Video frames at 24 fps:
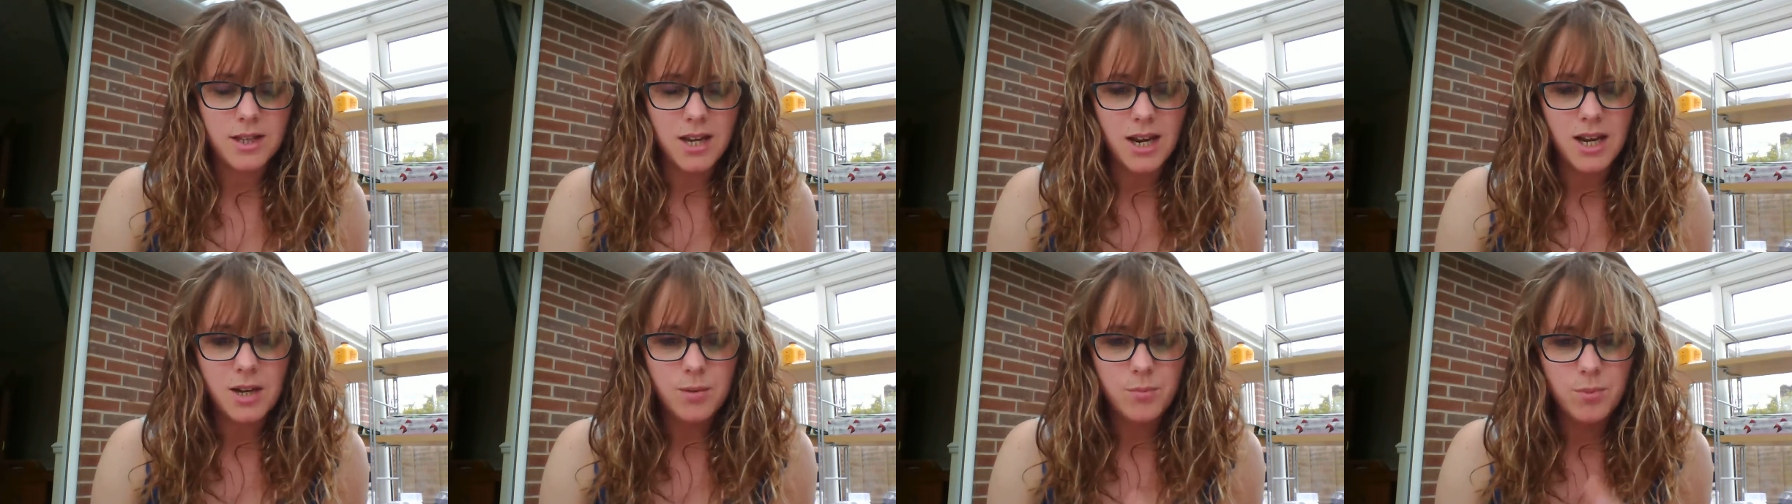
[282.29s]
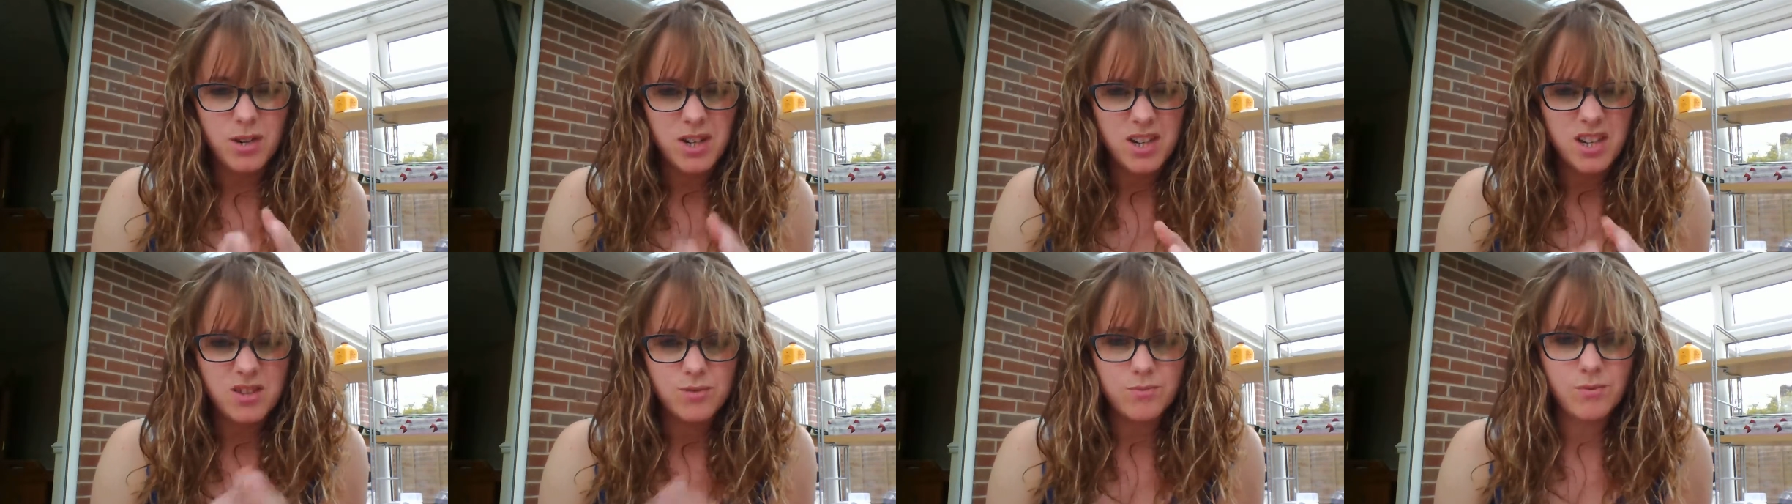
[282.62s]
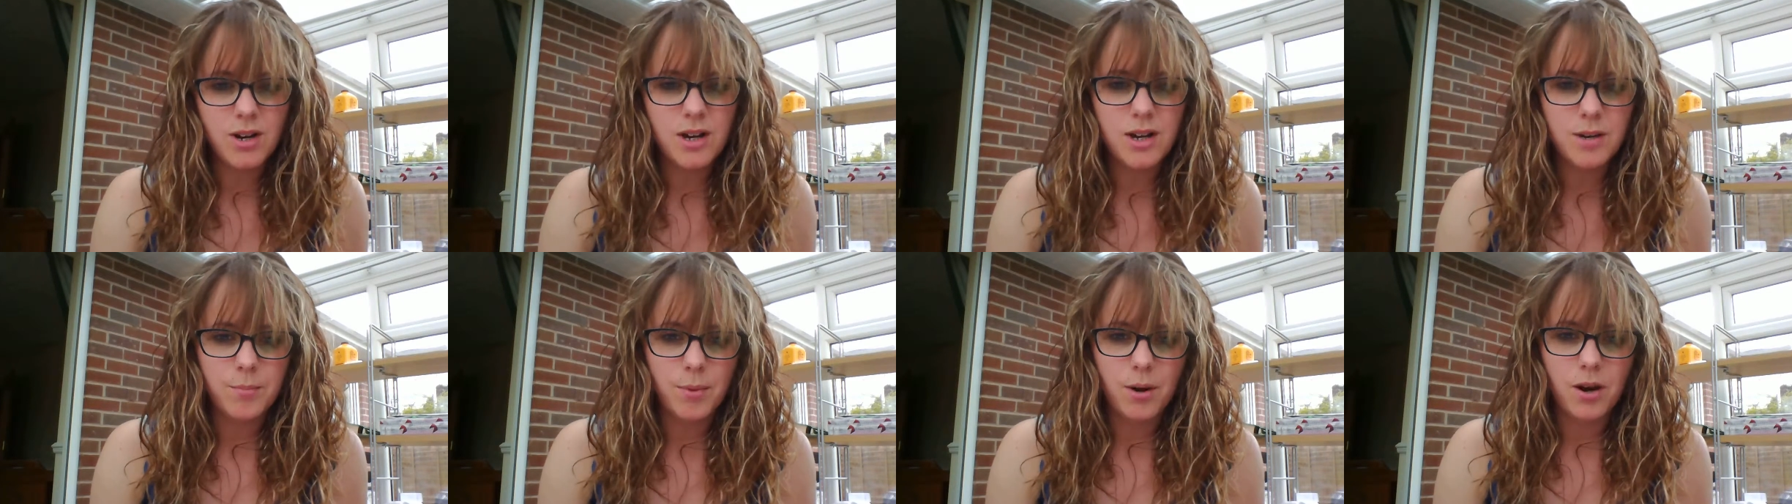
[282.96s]
and anybody is
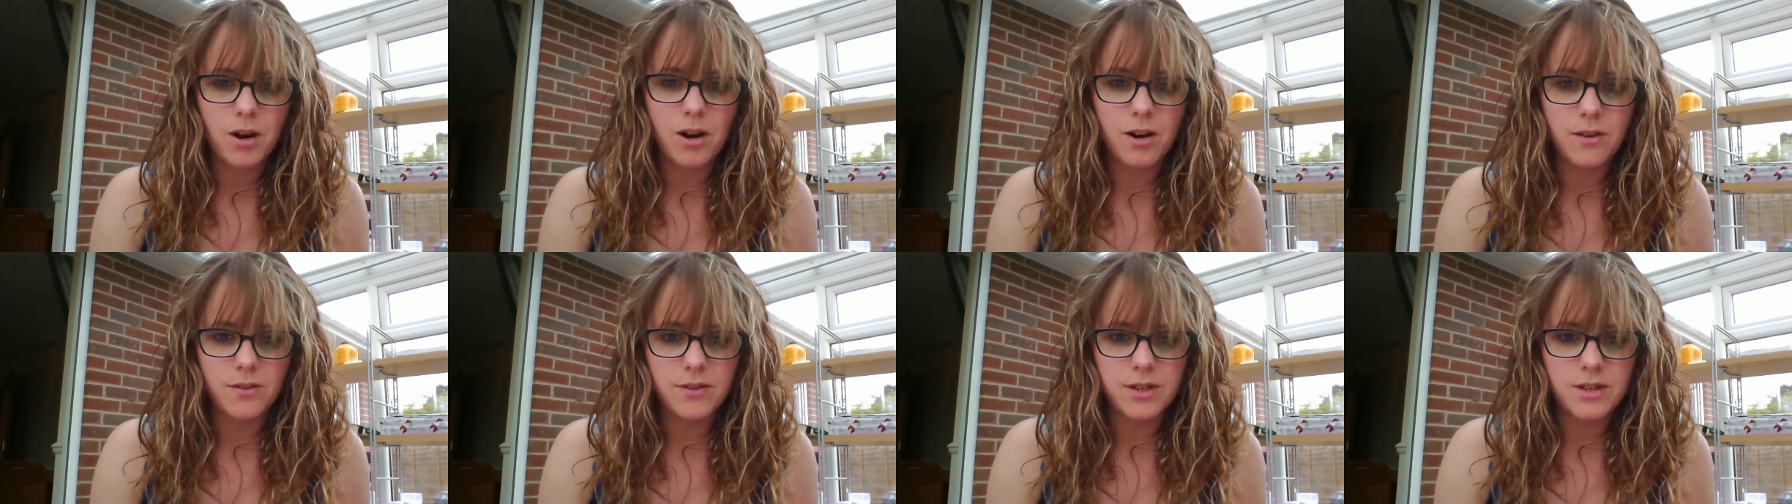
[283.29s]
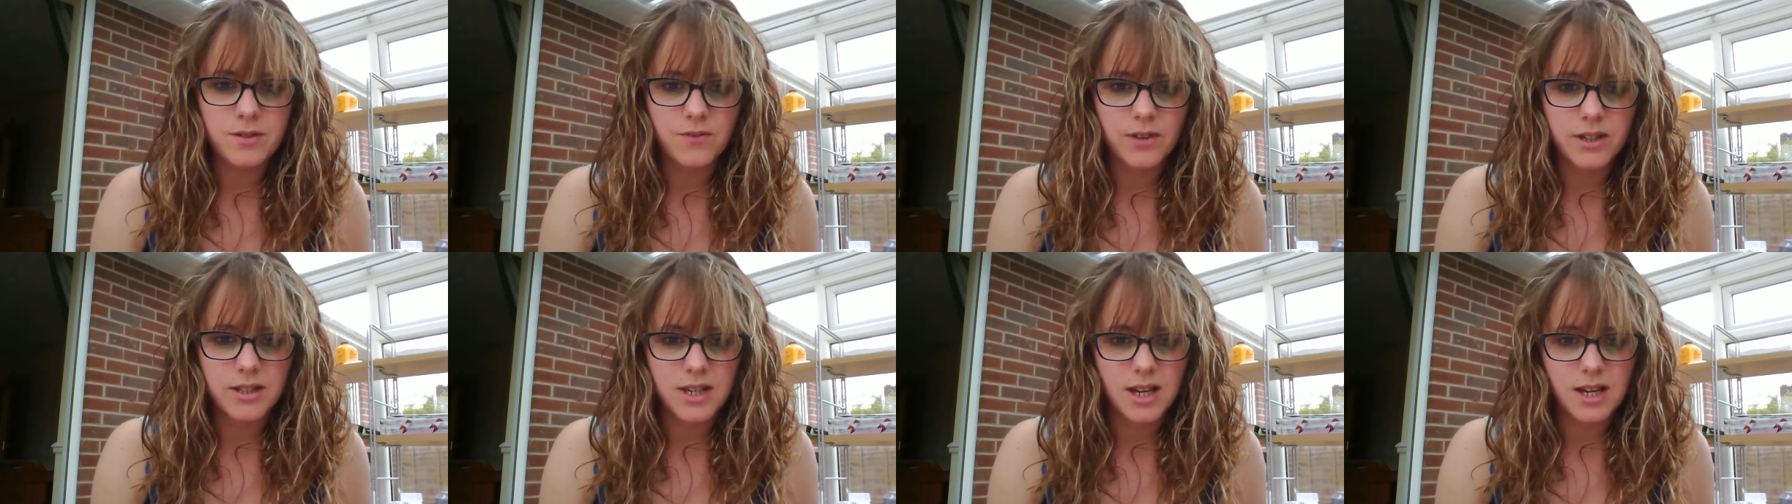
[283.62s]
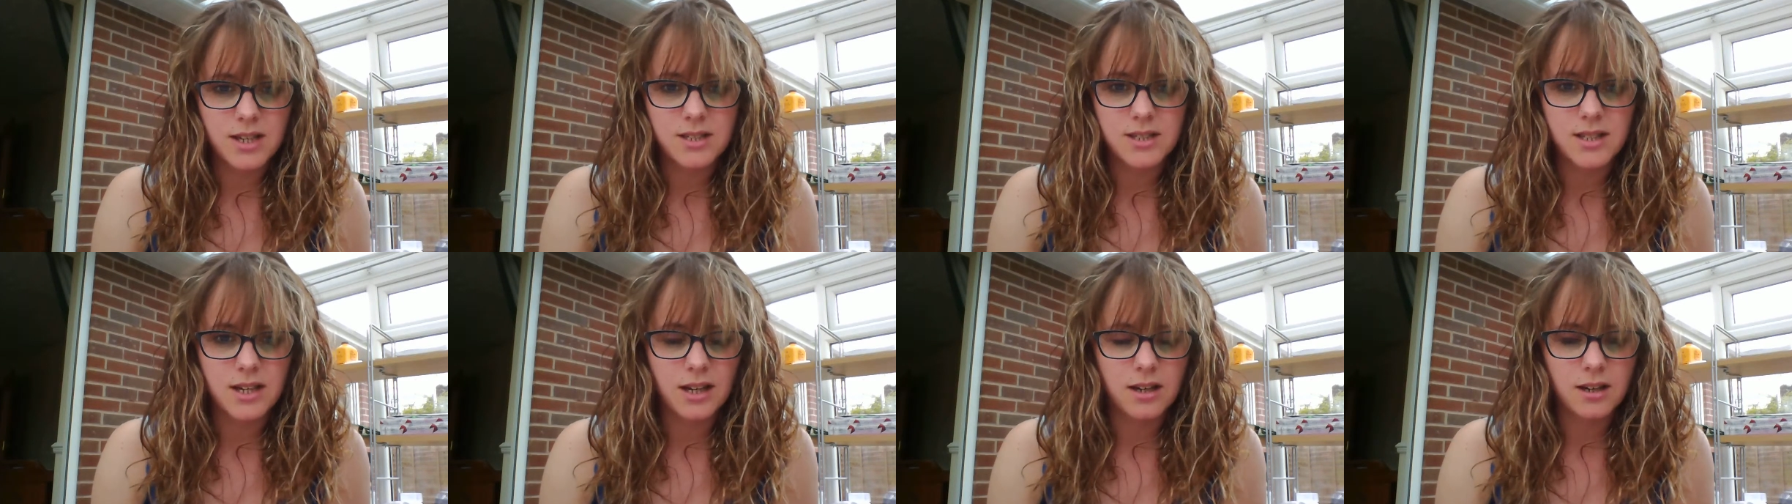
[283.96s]
really part of this
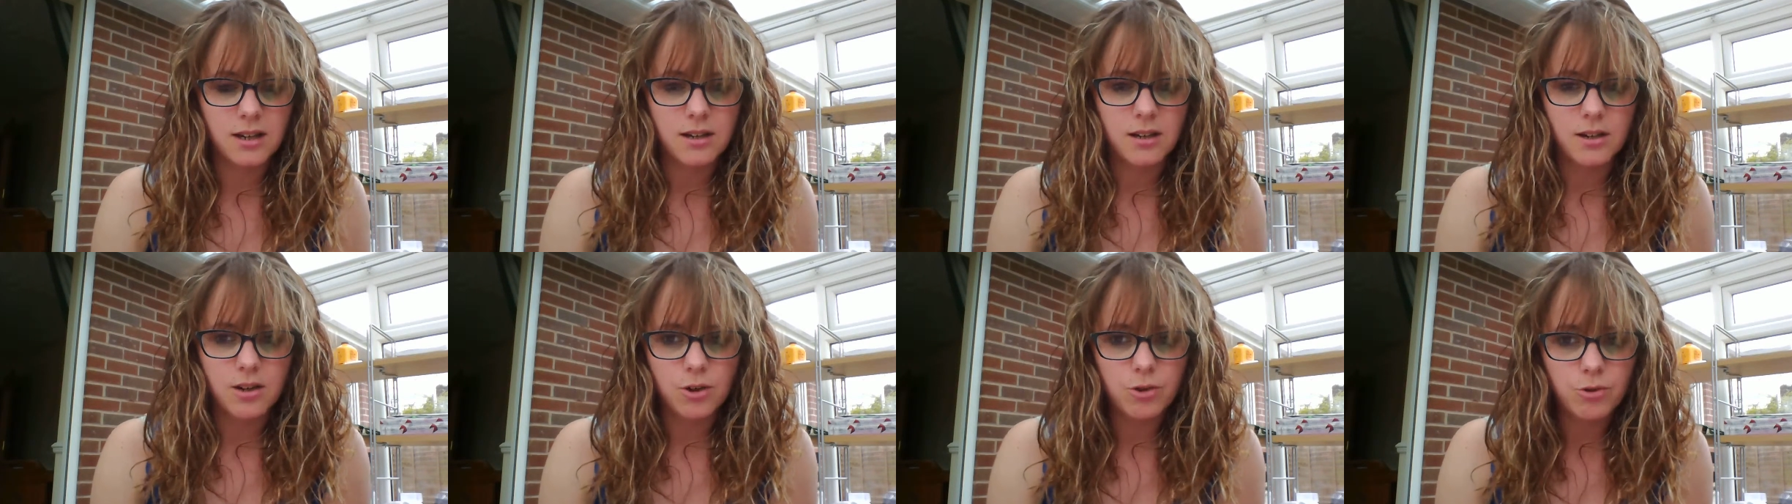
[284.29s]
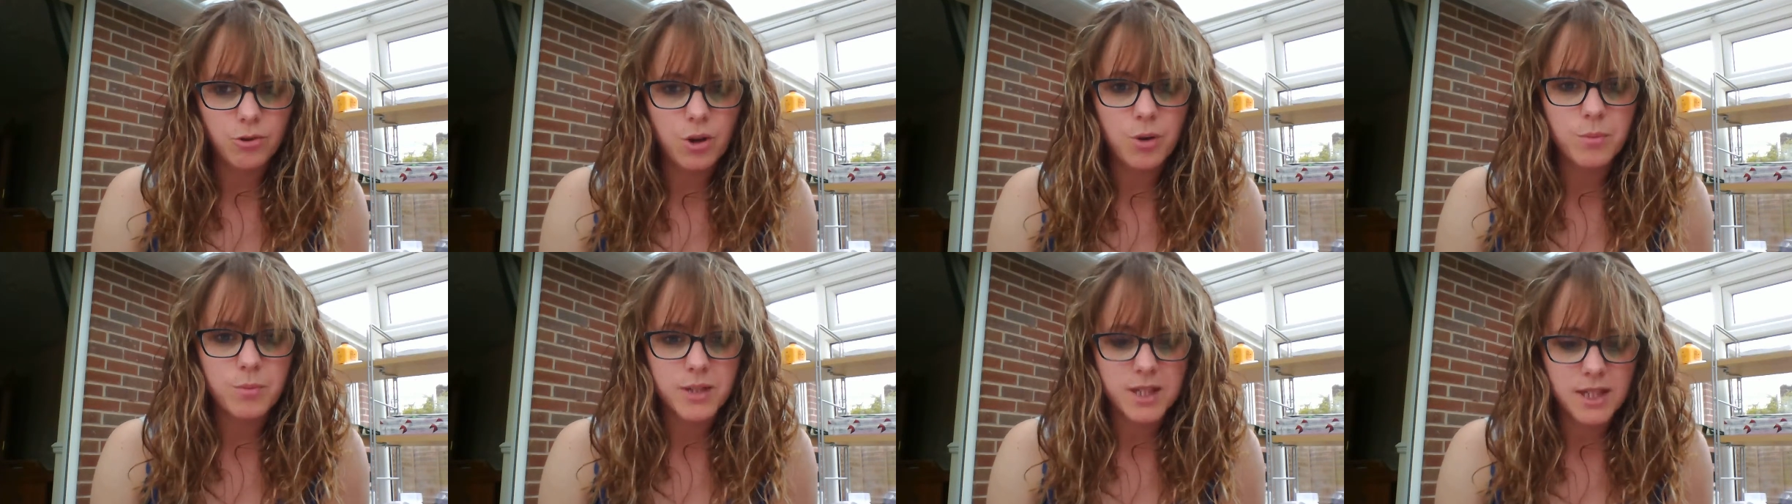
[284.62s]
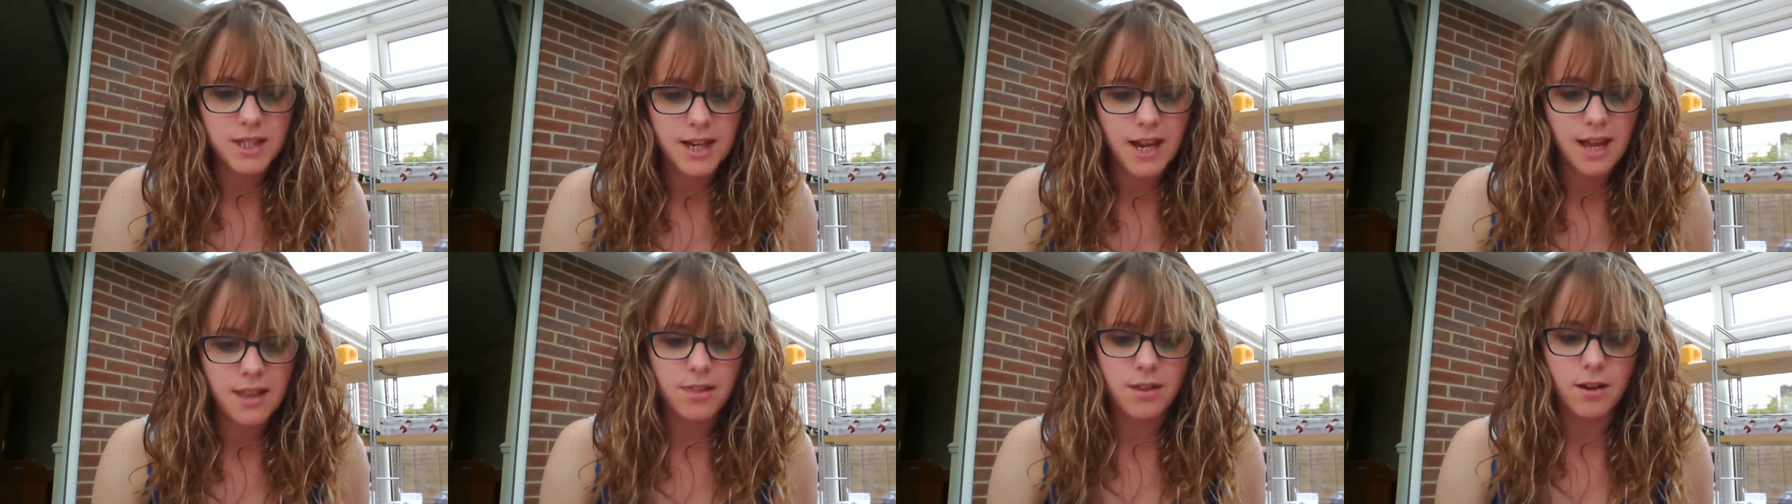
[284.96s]
fantastic group
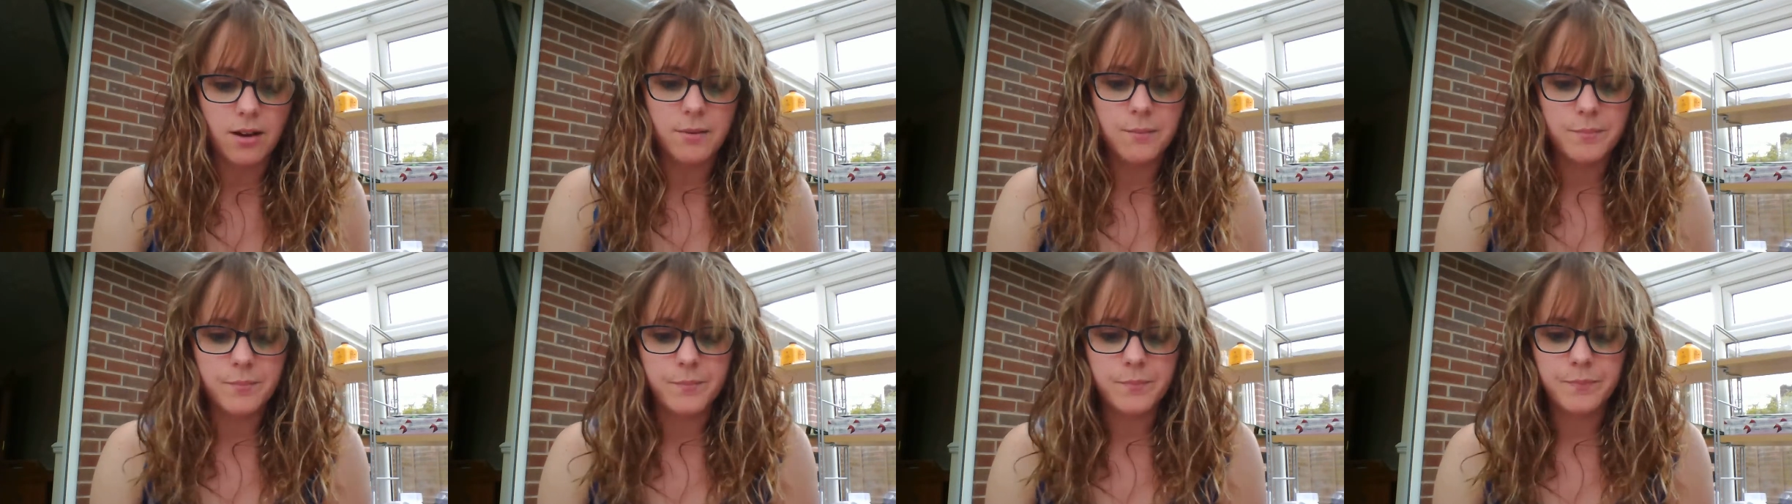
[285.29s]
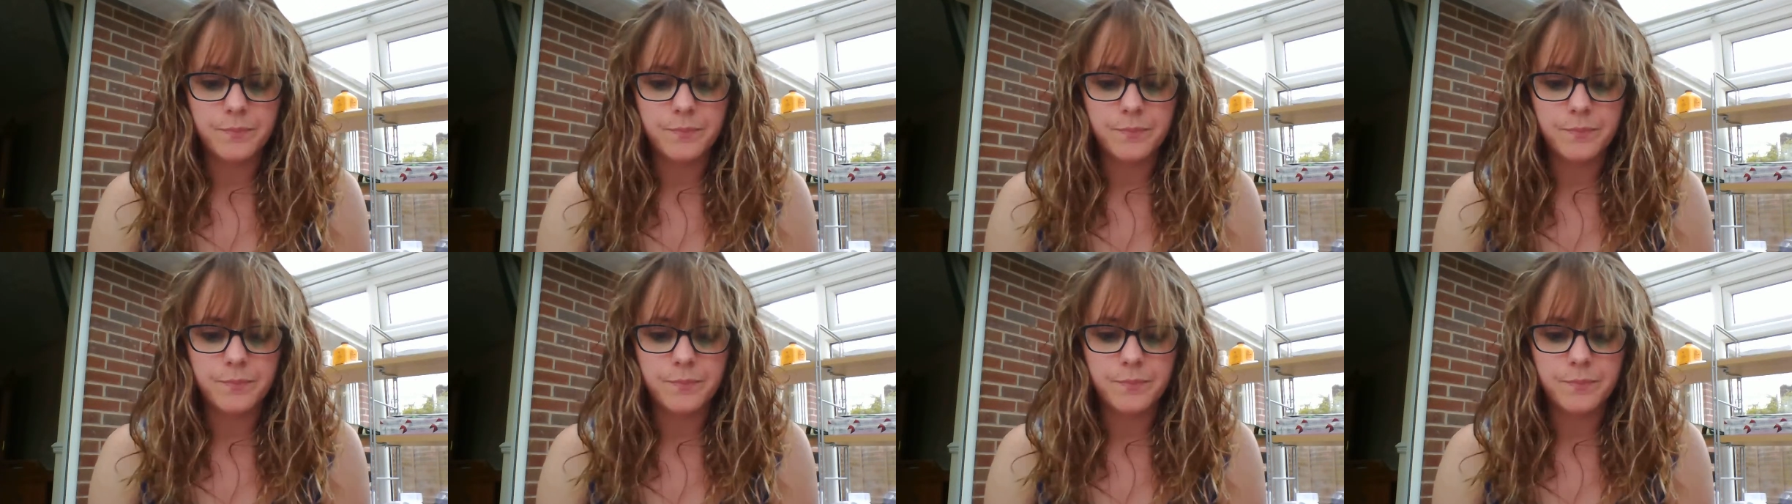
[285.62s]
together.